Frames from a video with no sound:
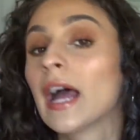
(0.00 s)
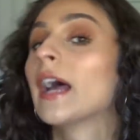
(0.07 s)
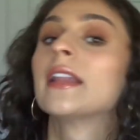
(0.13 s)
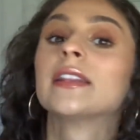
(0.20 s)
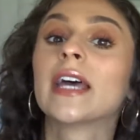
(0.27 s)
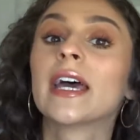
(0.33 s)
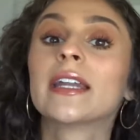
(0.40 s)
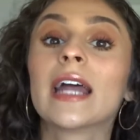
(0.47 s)

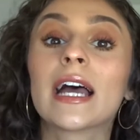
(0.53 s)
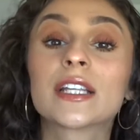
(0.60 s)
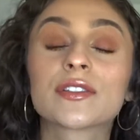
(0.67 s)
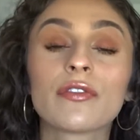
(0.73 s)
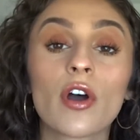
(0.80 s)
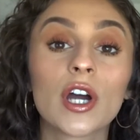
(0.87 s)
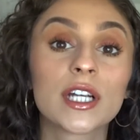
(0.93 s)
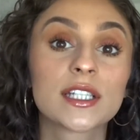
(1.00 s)
And then as
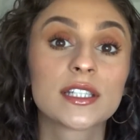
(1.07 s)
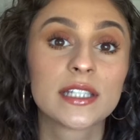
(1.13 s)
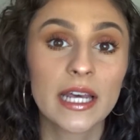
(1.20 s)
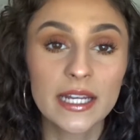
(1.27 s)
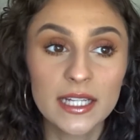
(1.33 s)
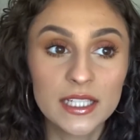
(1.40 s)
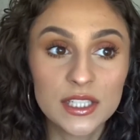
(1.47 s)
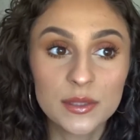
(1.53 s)
far as
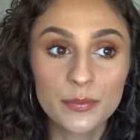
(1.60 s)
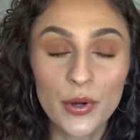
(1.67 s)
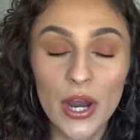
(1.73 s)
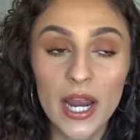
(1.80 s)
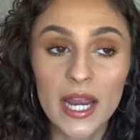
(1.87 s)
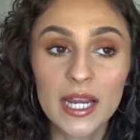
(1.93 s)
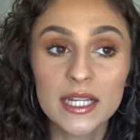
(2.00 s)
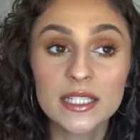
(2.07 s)
setting
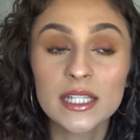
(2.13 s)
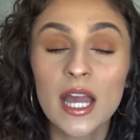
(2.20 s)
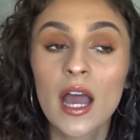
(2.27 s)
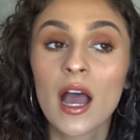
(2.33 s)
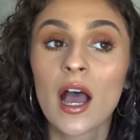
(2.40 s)
sprays,